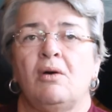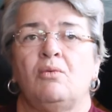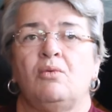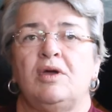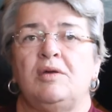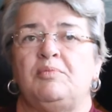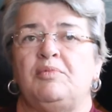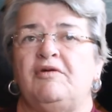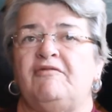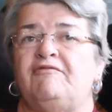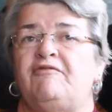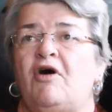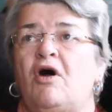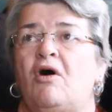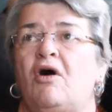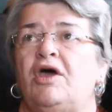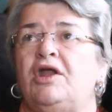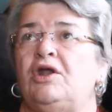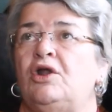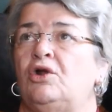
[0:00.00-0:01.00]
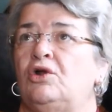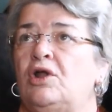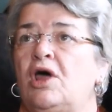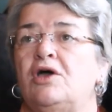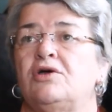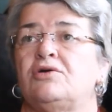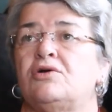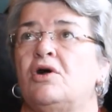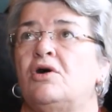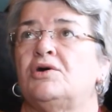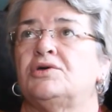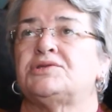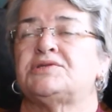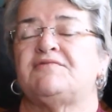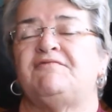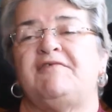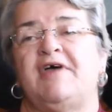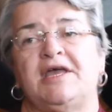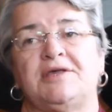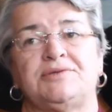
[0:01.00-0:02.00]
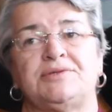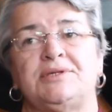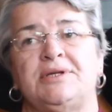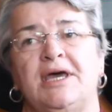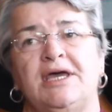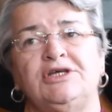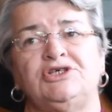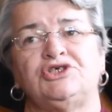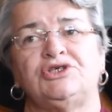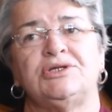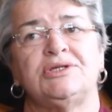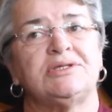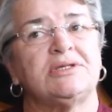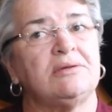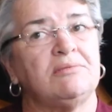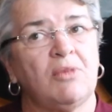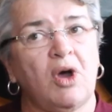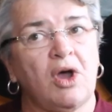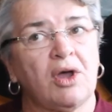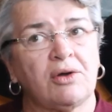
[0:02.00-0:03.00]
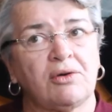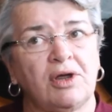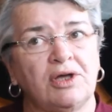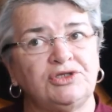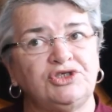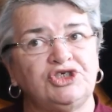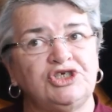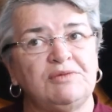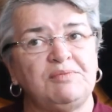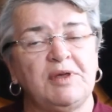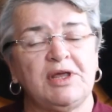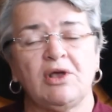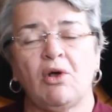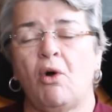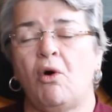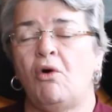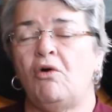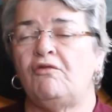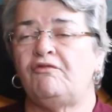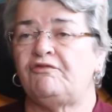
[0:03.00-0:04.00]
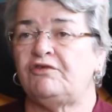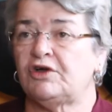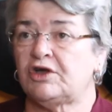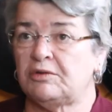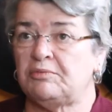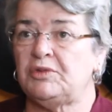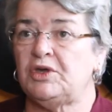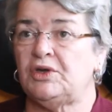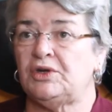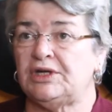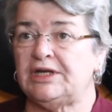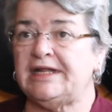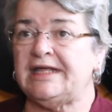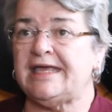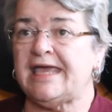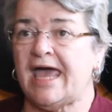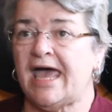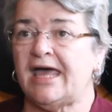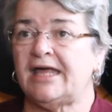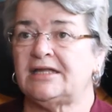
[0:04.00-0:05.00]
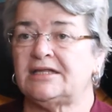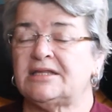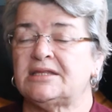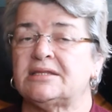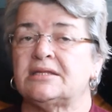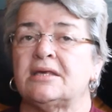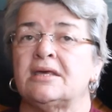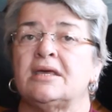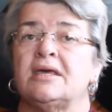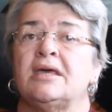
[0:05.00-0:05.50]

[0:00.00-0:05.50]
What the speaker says: We provide low-cost vaccinations and microchipping, all for community cats.